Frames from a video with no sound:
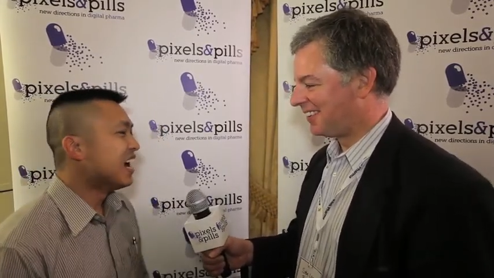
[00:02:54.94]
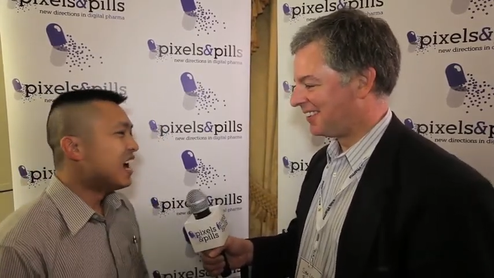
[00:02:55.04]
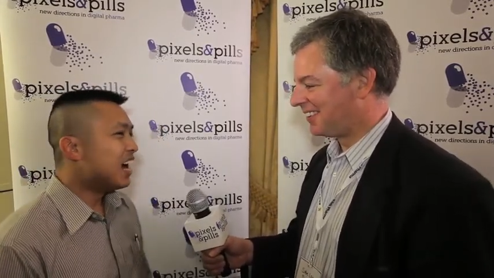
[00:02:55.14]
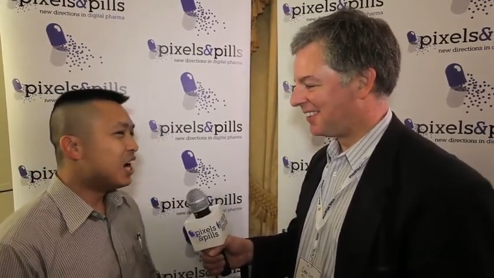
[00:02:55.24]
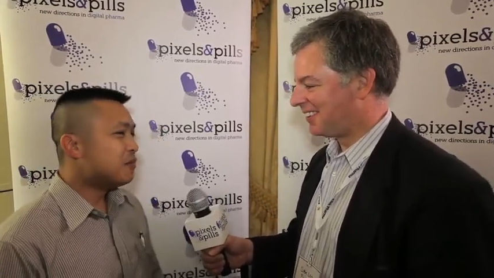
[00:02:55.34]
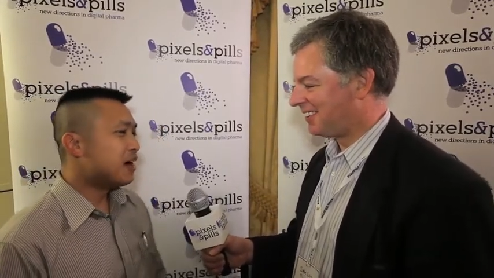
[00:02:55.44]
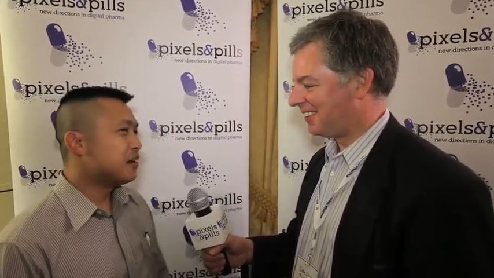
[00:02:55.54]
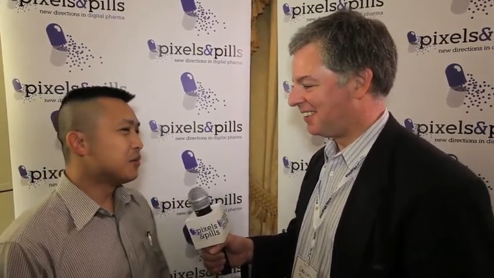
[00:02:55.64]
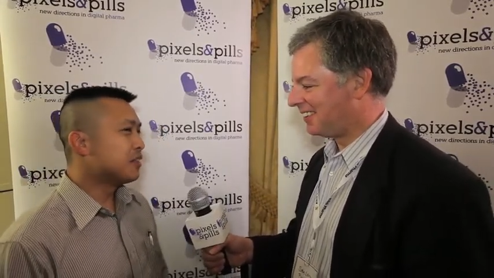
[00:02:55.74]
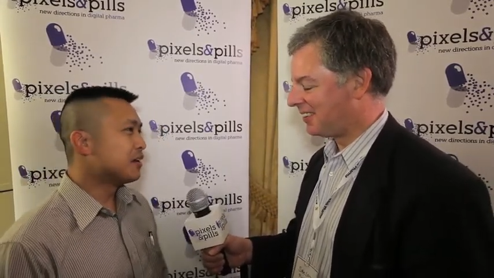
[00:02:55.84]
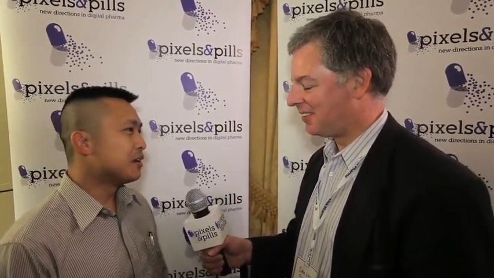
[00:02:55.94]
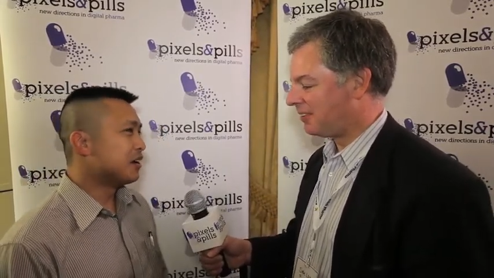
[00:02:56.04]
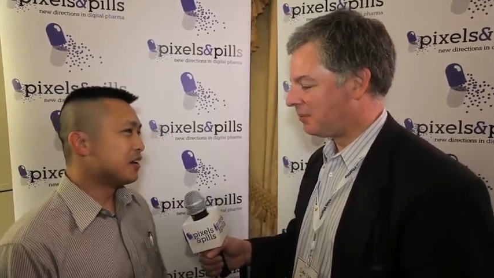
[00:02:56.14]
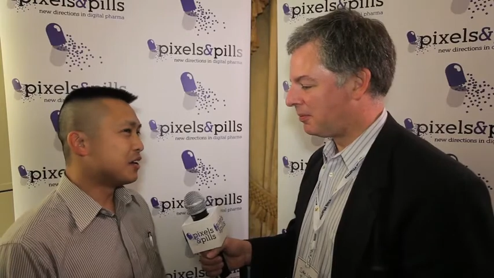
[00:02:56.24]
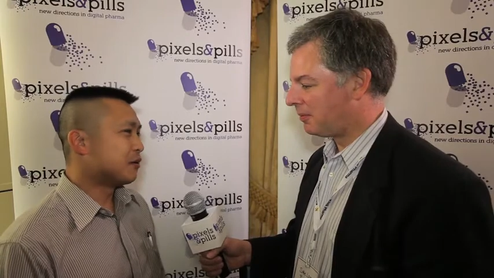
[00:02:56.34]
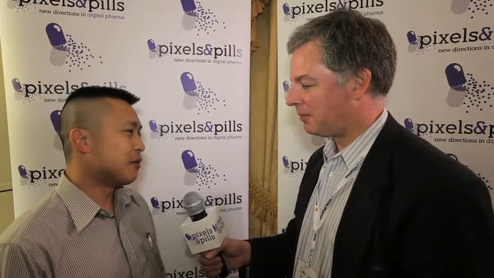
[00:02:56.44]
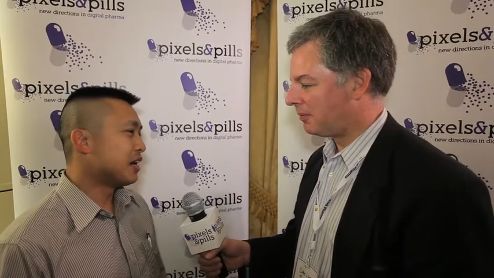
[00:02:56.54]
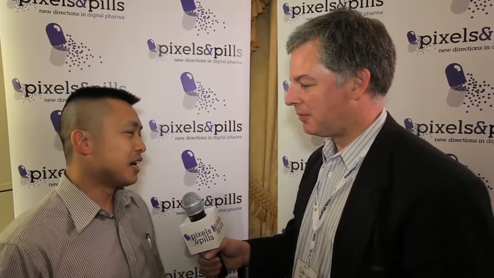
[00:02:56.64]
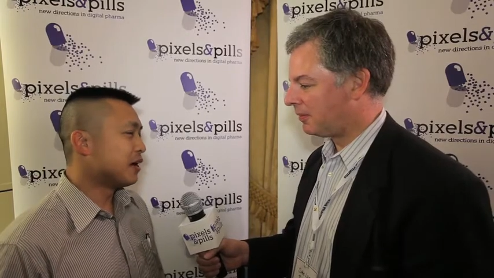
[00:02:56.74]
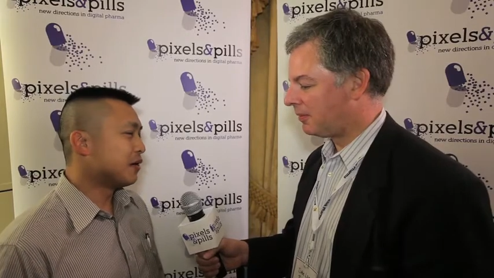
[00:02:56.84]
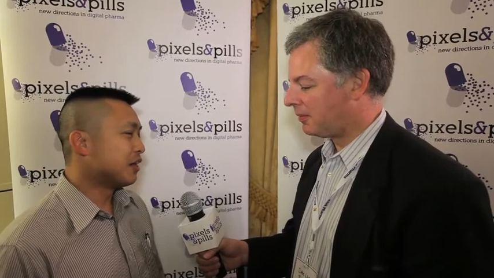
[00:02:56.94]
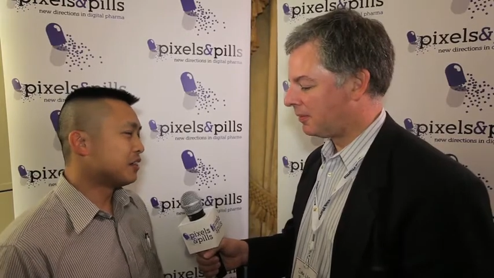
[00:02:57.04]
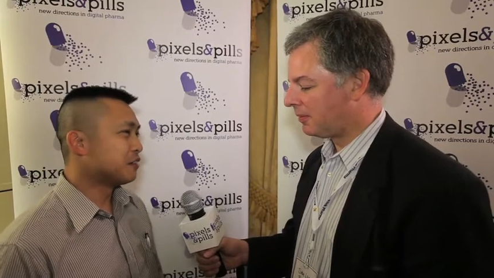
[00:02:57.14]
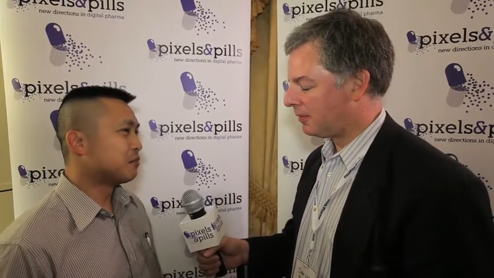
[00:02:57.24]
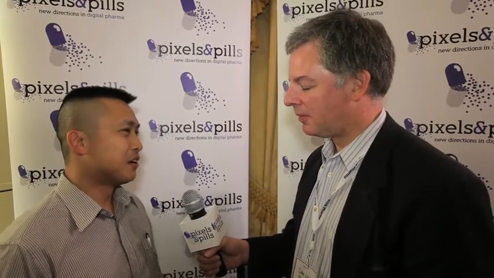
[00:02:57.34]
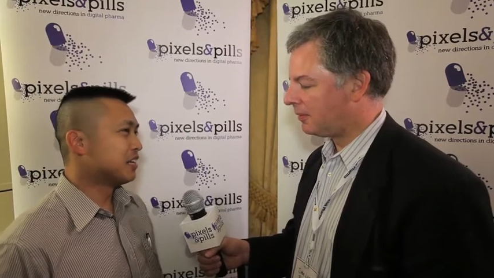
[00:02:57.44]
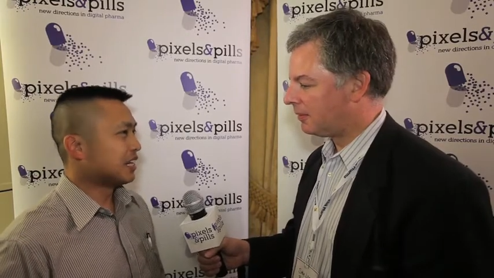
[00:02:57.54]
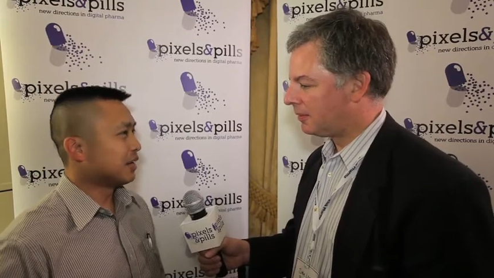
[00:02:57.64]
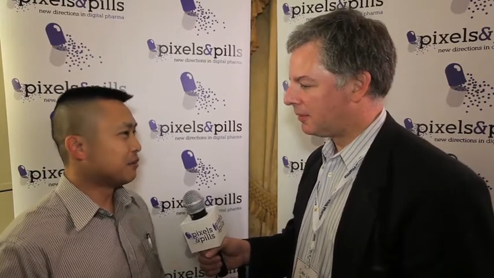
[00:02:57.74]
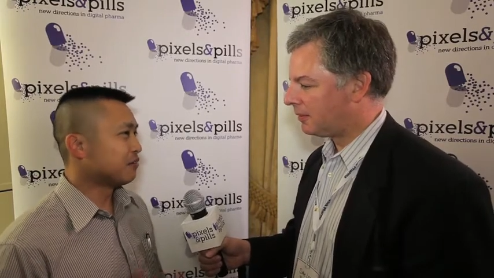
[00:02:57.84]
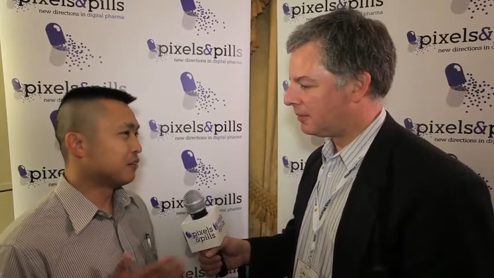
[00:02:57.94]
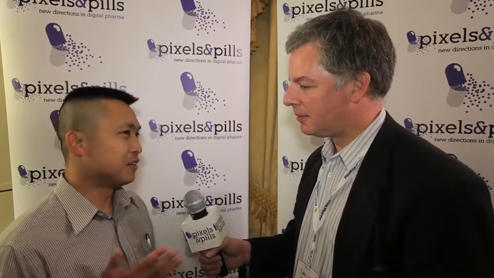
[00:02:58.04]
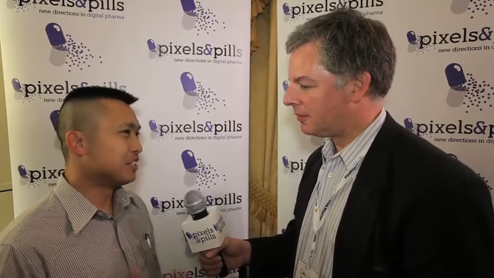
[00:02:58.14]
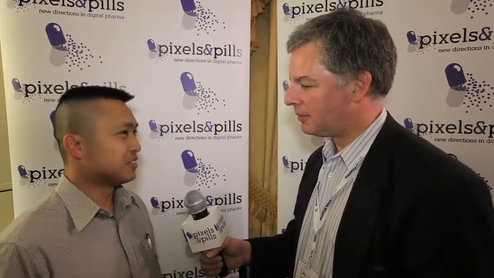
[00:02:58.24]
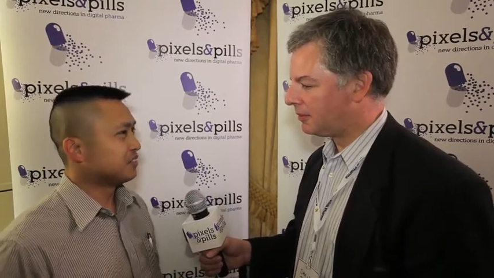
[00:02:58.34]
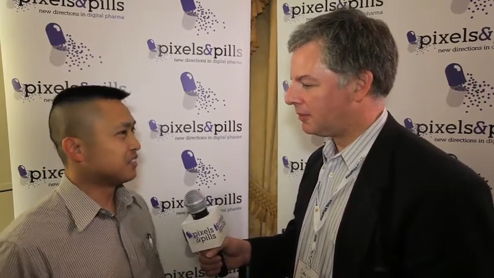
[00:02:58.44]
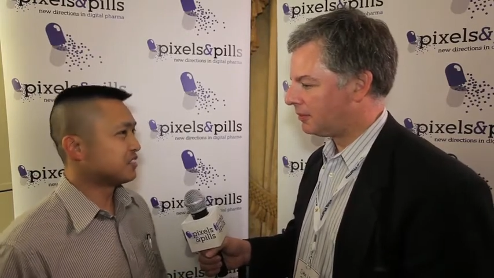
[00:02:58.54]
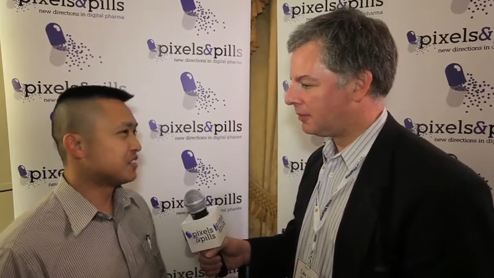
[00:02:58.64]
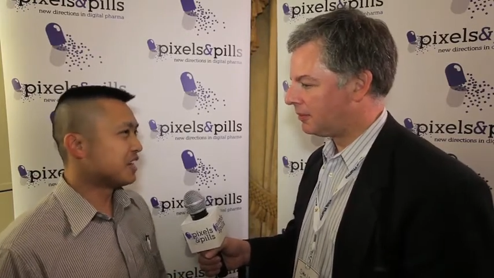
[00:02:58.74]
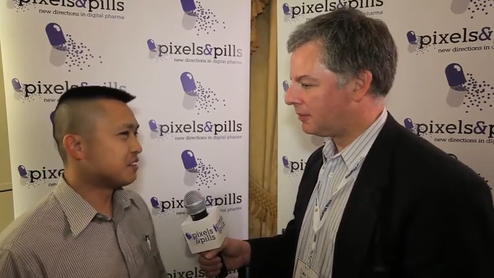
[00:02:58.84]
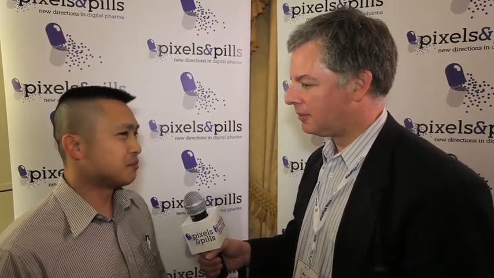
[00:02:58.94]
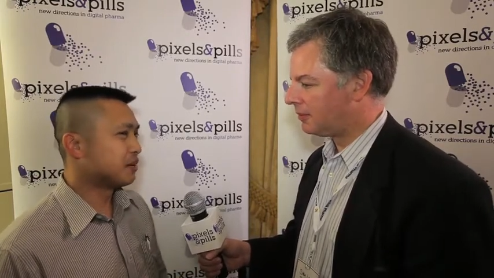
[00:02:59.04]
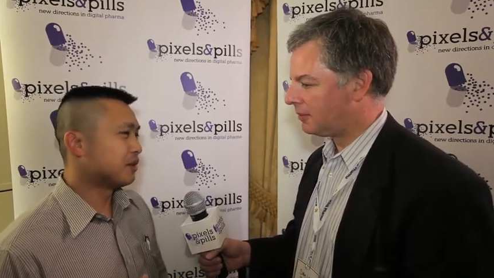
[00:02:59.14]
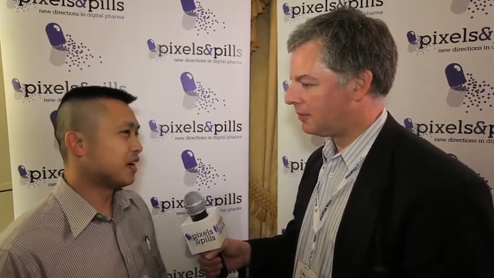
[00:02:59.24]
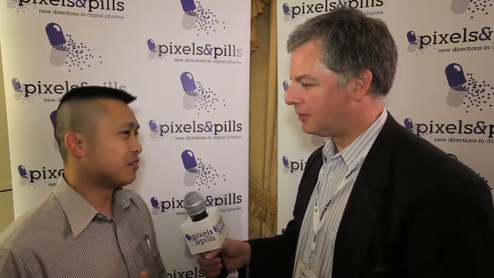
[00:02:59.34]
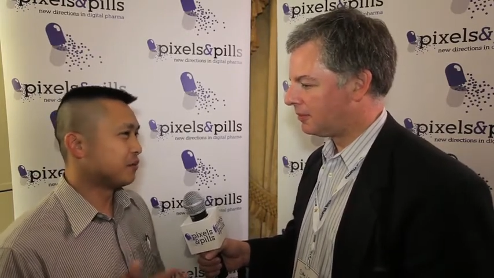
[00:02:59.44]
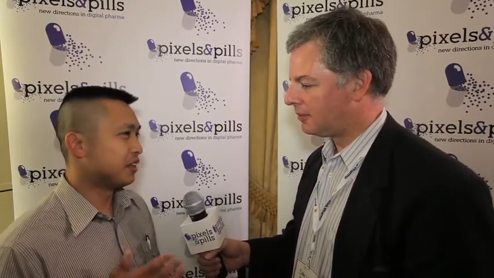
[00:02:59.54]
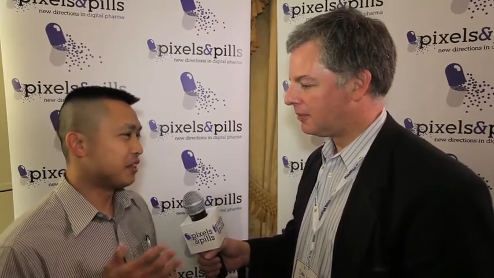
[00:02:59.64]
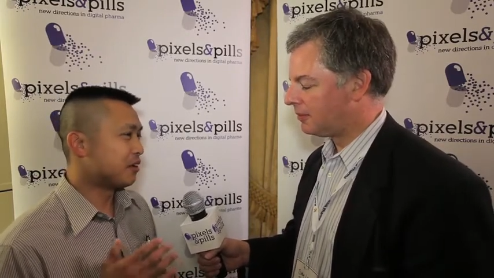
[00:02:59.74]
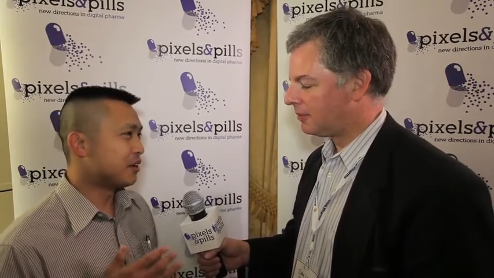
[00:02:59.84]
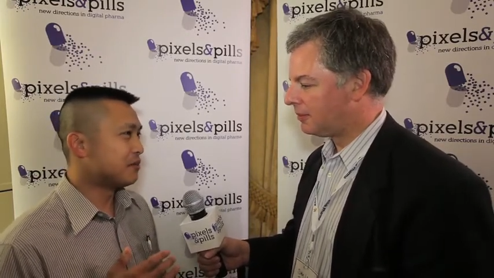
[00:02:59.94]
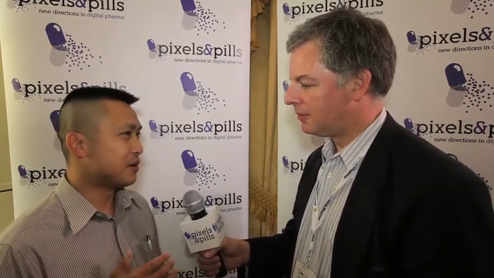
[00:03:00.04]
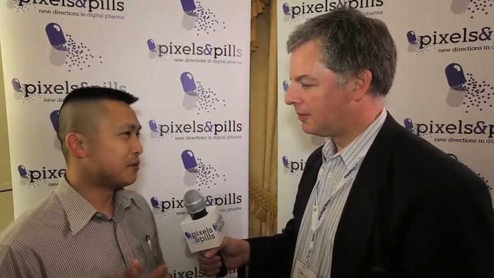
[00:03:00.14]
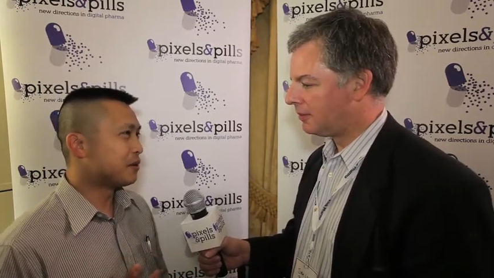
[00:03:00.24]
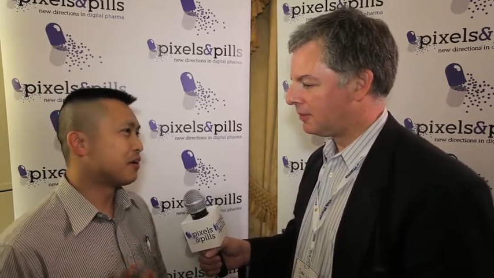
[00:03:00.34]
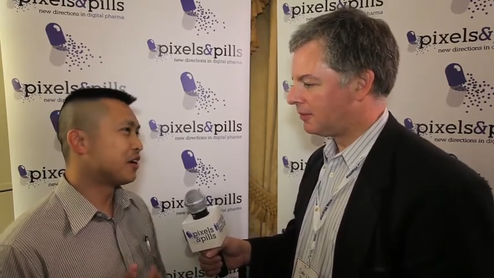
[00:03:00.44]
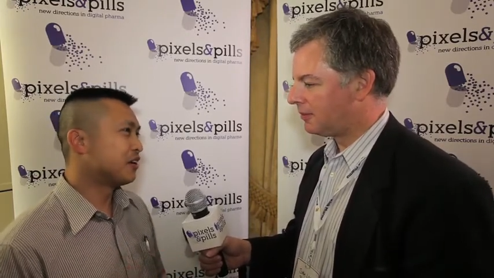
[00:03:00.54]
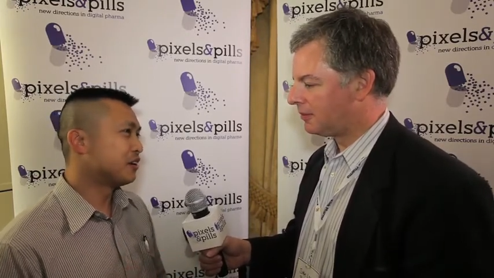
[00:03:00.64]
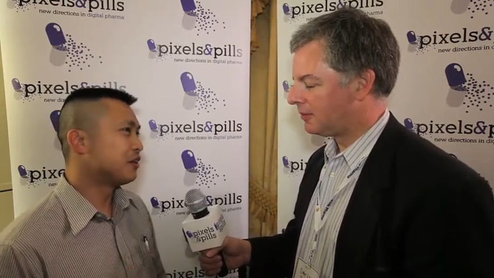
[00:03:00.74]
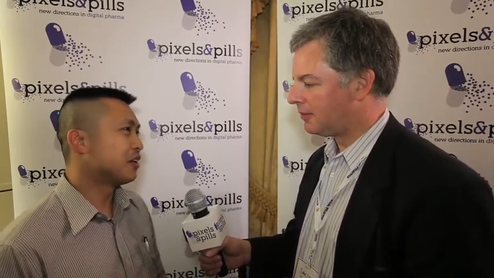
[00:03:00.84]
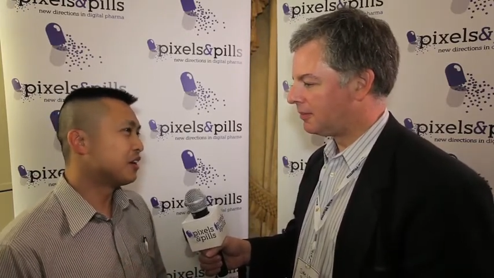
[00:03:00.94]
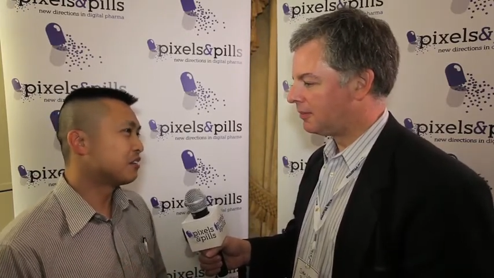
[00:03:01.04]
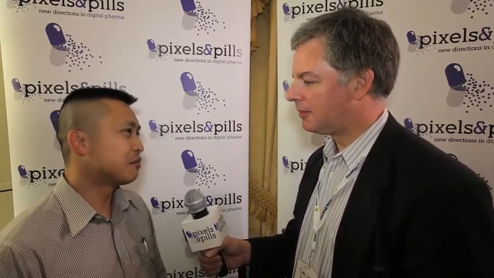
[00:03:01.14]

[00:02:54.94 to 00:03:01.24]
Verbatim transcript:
Speaker 1: um, I don't think uh, you know right now at this point in time. I've only just finished this last one. We haven't really thought about when we're going to do the next